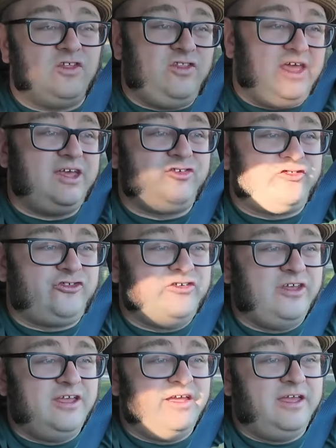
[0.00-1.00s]
to this
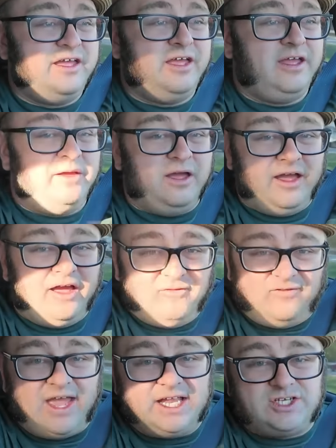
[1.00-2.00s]

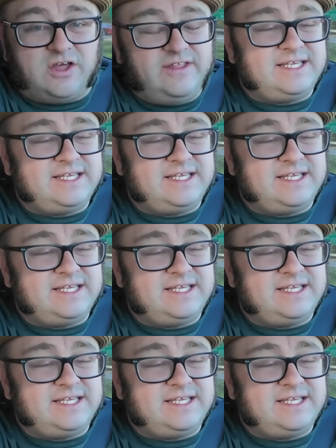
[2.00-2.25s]
event on